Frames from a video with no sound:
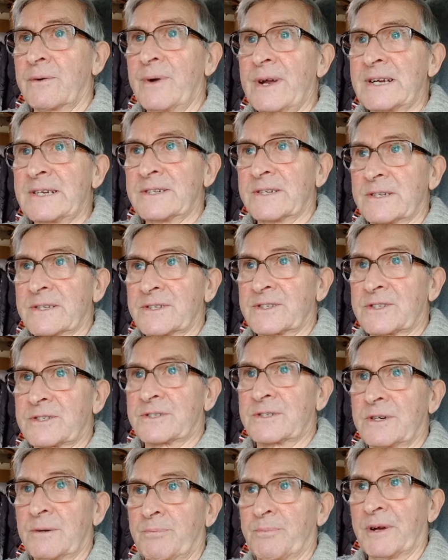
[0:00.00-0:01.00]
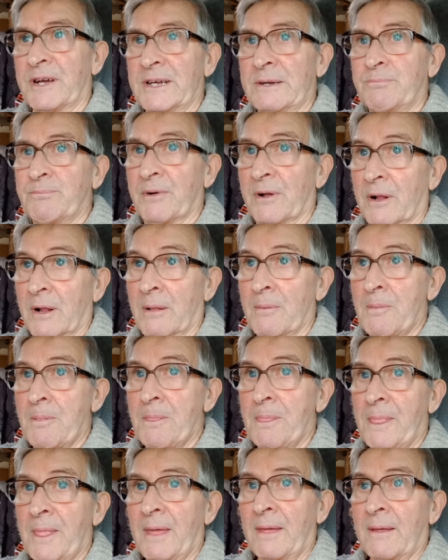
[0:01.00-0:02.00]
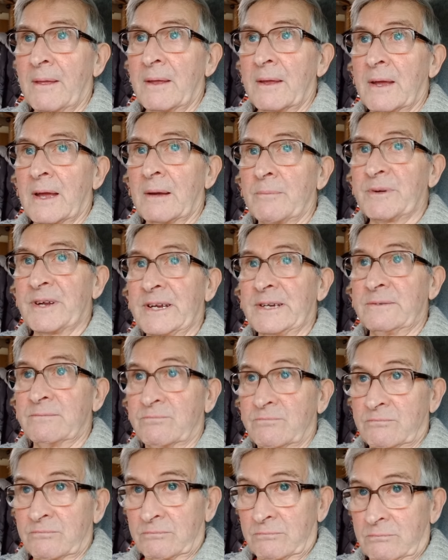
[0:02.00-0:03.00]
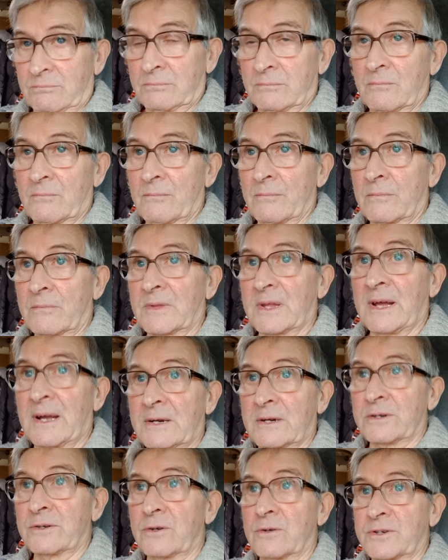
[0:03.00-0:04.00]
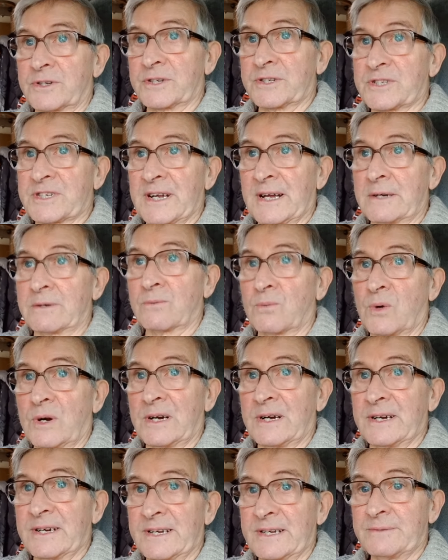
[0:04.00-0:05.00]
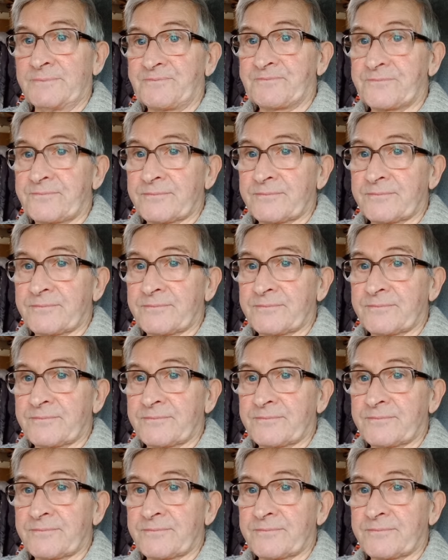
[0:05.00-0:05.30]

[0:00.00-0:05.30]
grants to people. I mean, I can understand why